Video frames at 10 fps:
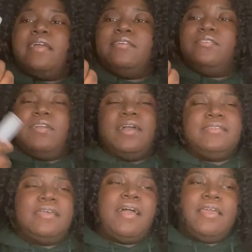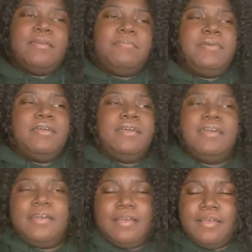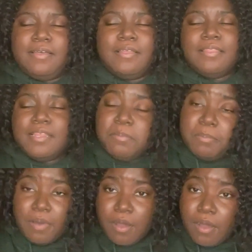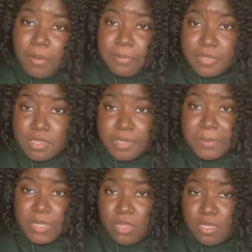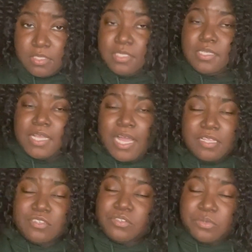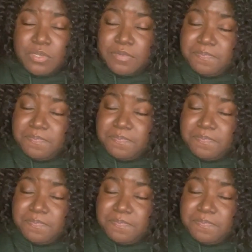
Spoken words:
You guys, I am a lip gloss connoisseur,